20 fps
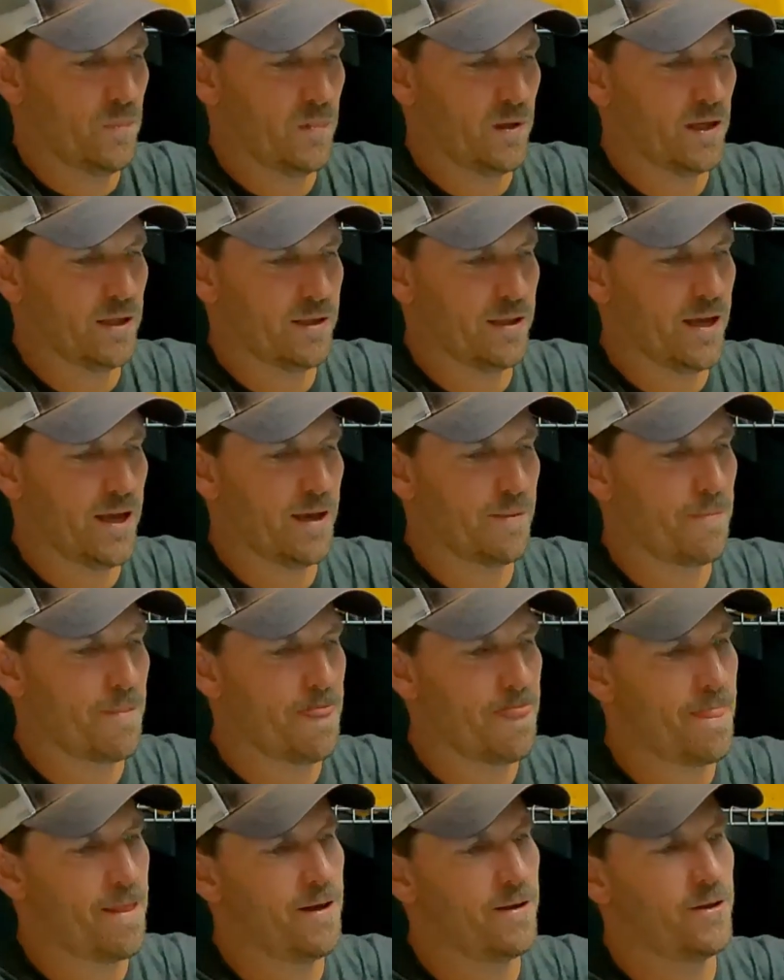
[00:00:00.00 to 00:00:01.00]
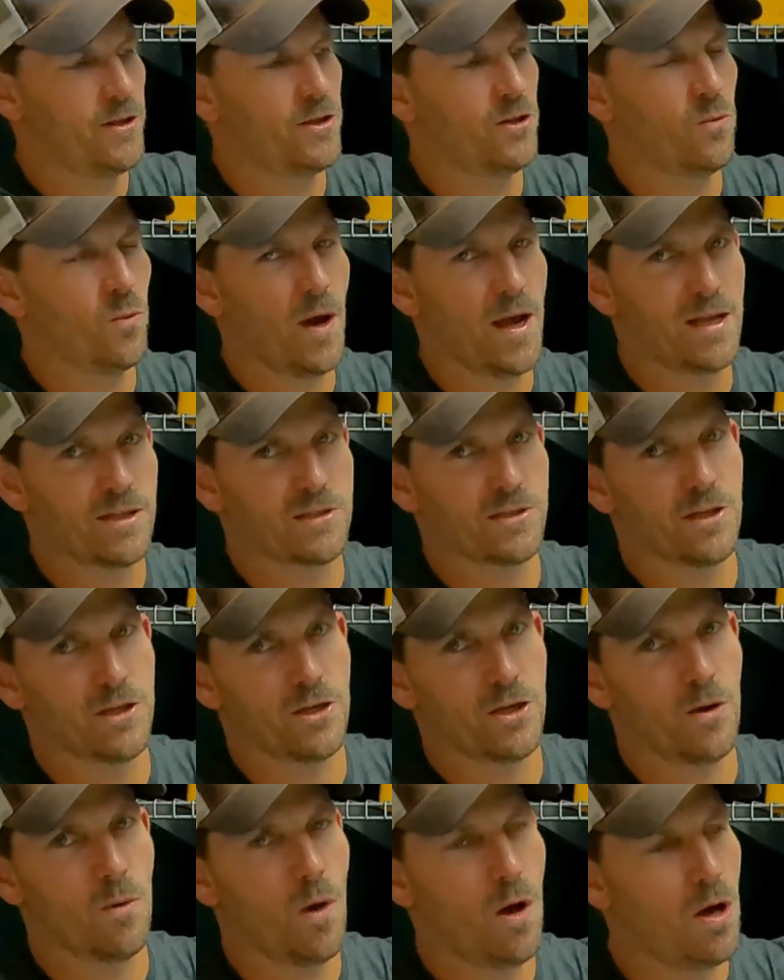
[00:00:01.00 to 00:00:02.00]
like that. And then the way it's going
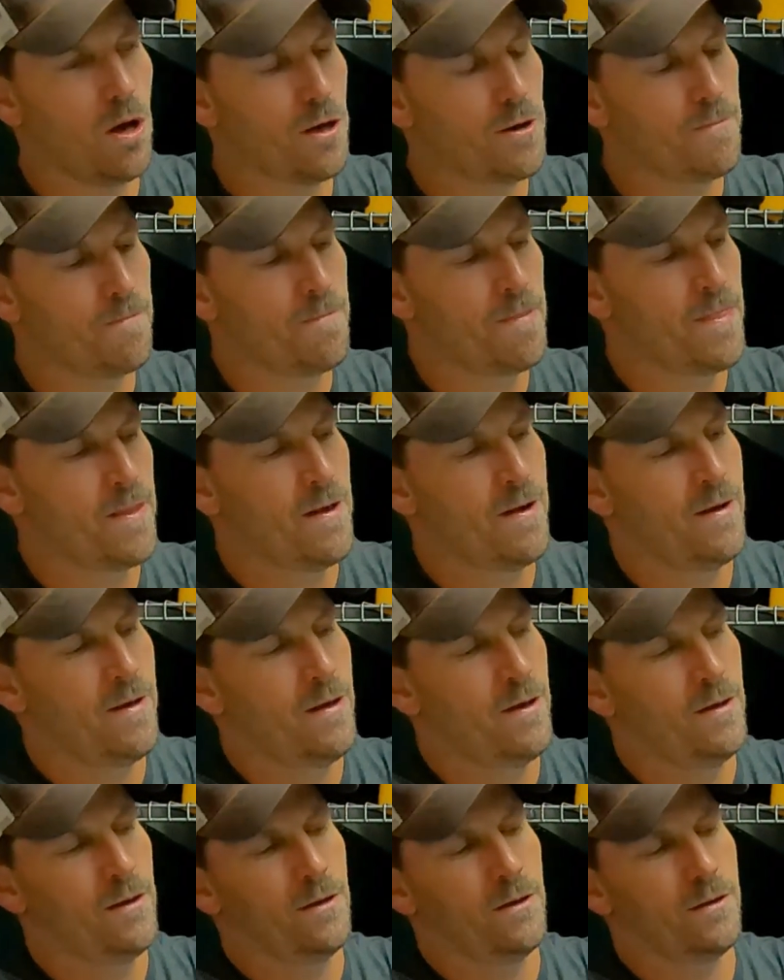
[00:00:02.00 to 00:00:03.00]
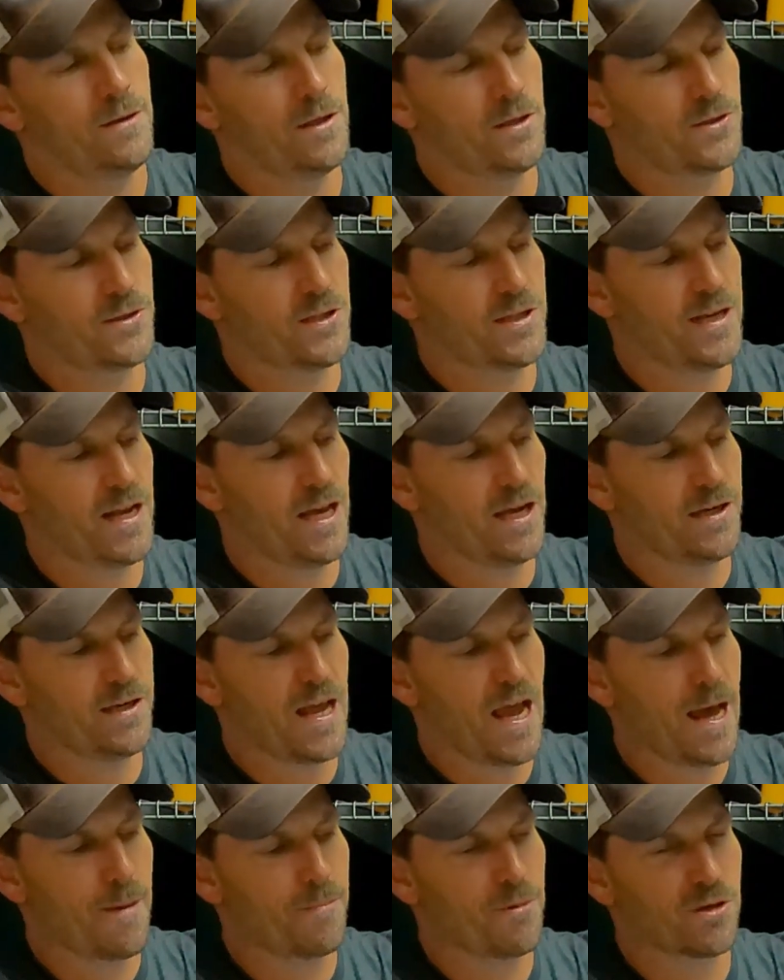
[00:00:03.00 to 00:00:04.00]
to go on, this
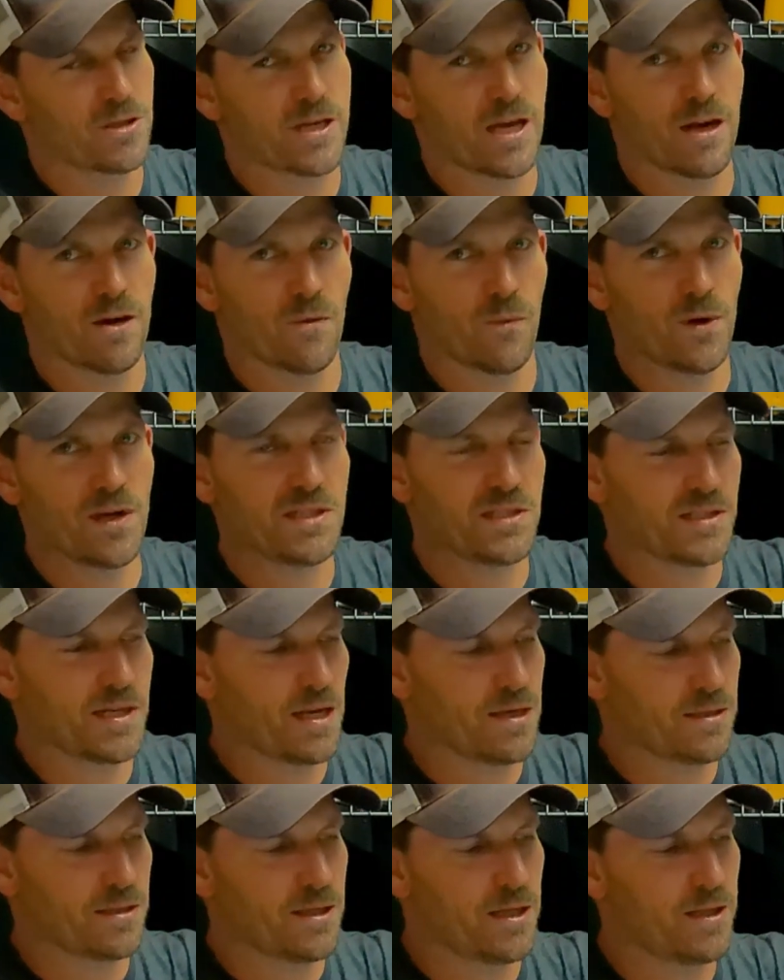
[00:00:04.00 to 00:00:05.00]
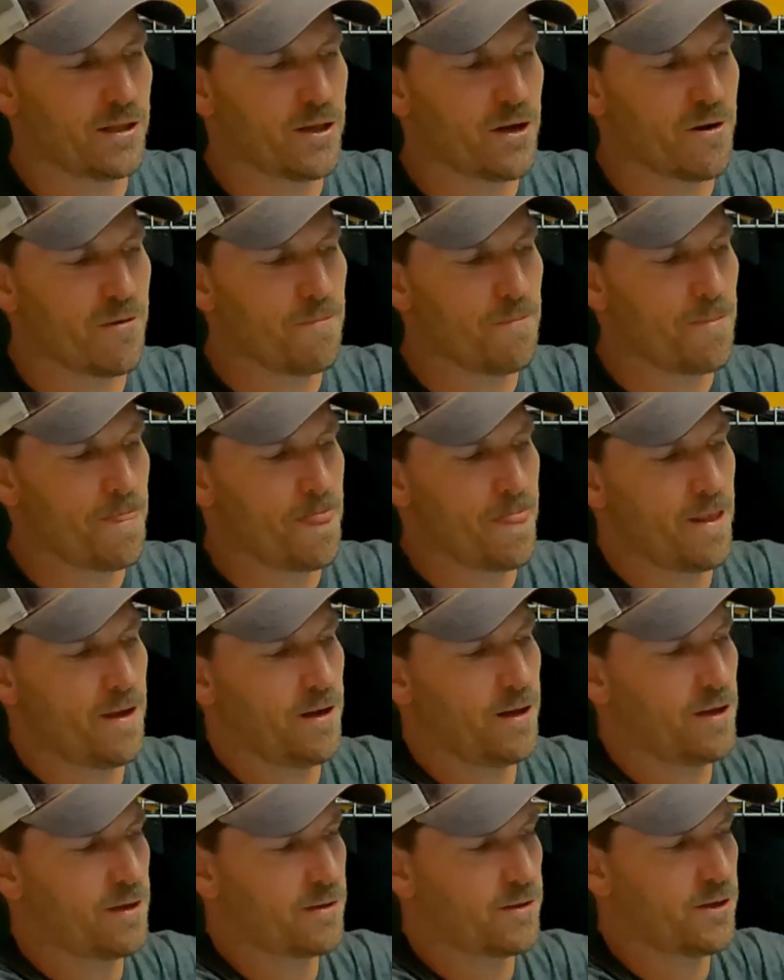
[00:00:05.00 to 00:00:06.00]
adapter is kind of recessed in there
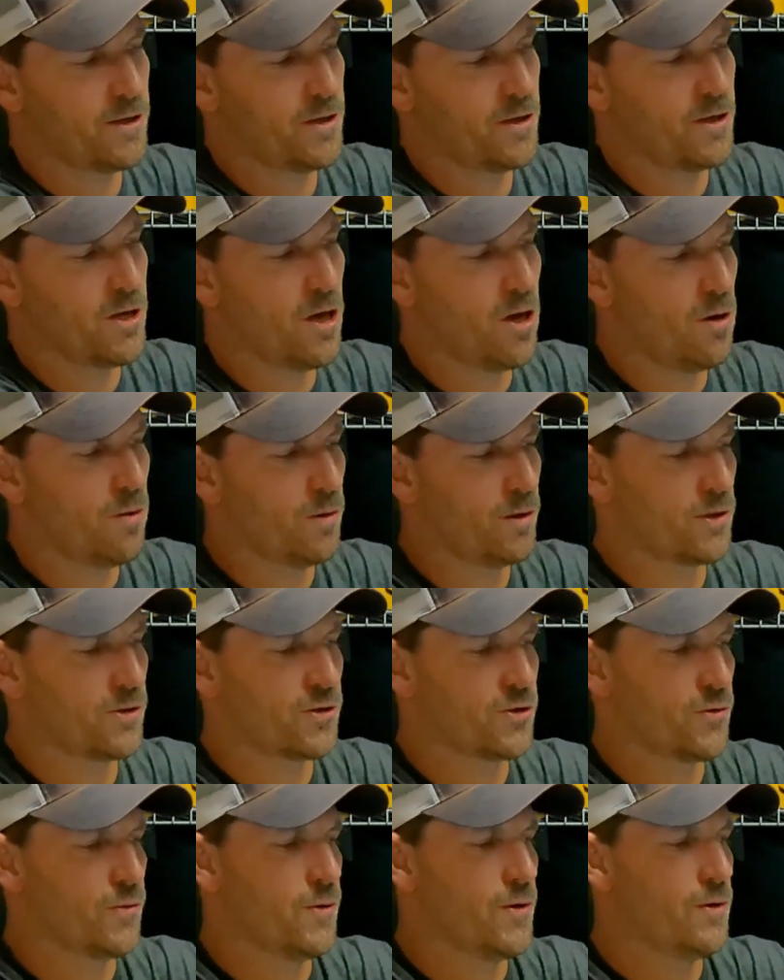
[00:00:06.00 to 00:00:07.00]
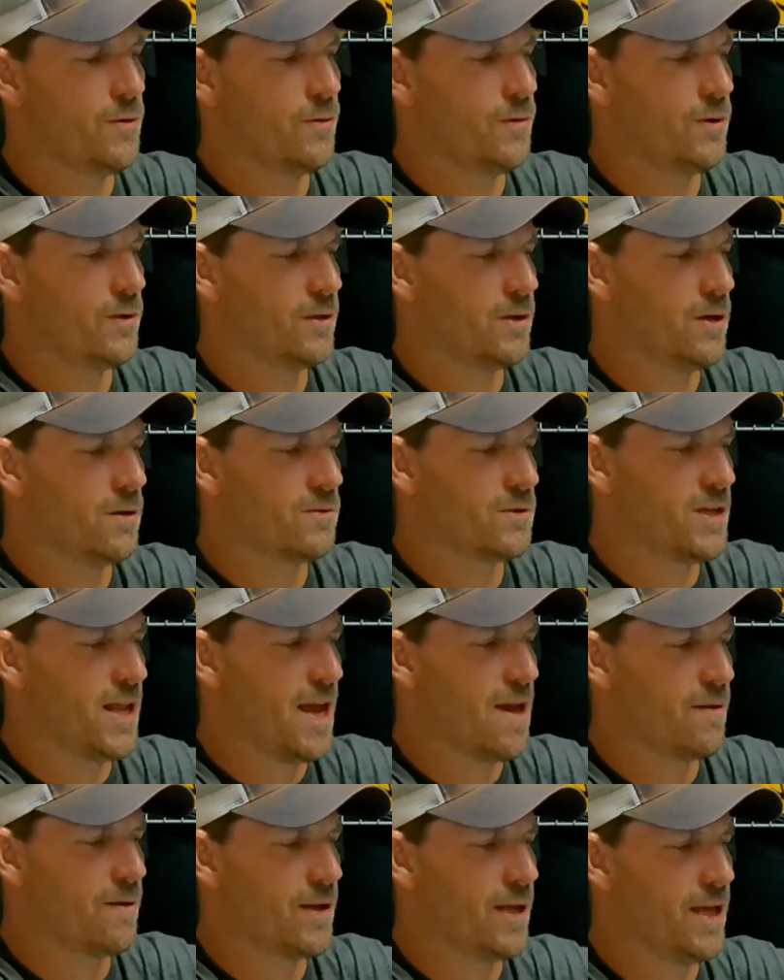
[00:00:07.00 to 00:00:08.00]
and it's going to go where the screw goes
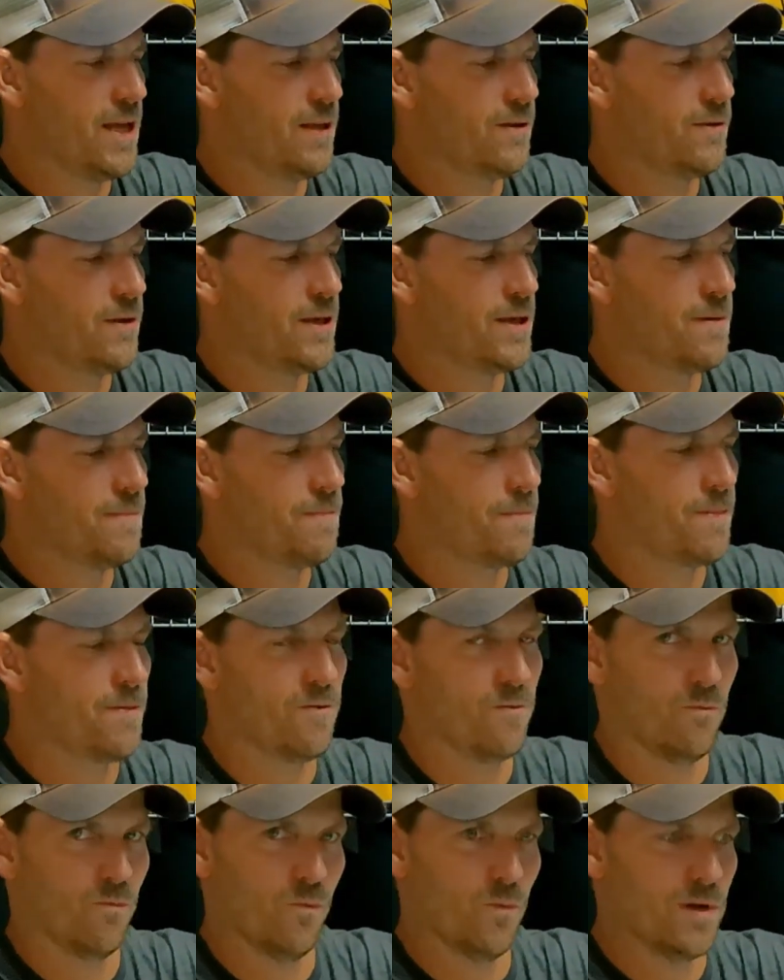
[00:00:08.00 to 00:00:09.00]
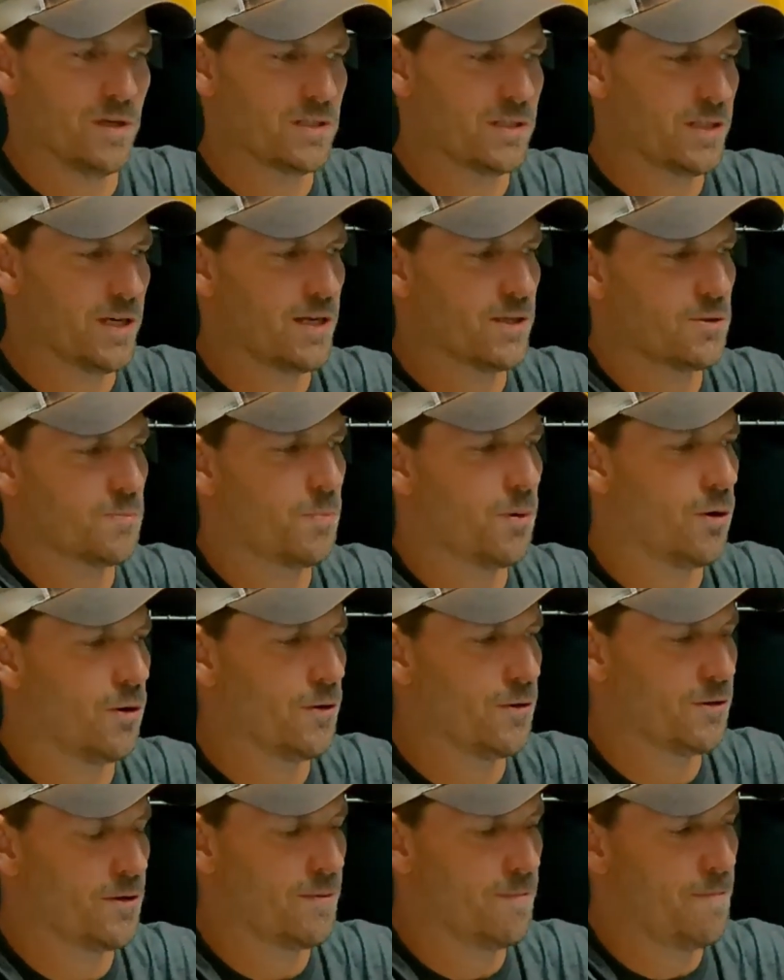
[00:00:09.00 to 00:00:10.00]
down in the recessed
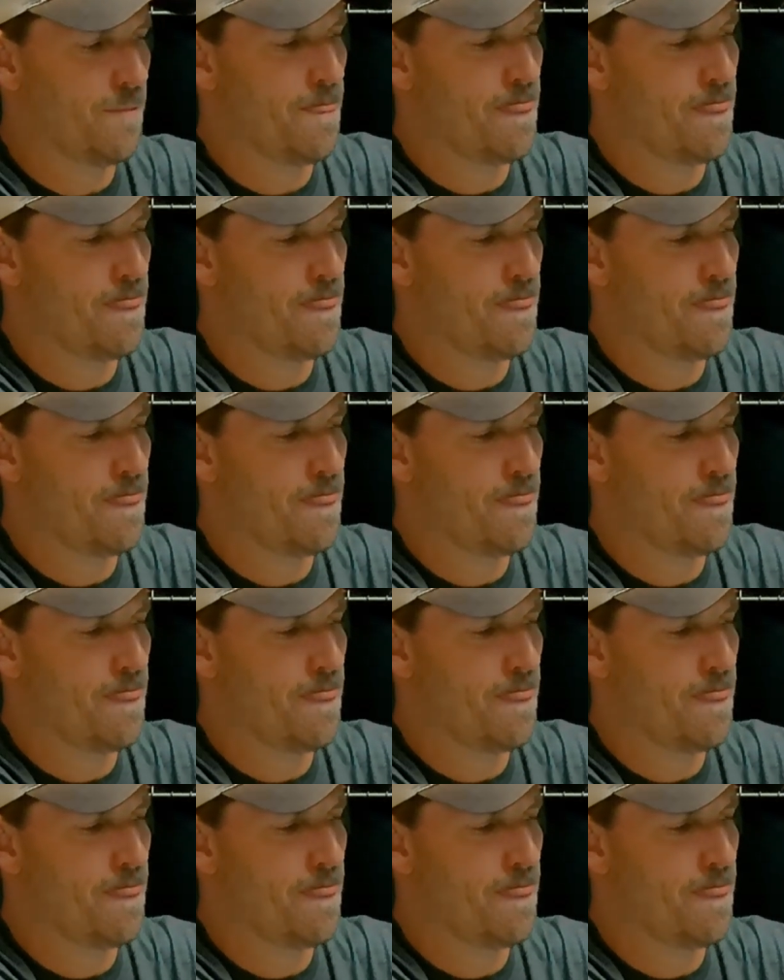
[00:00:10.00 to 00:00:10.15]
part.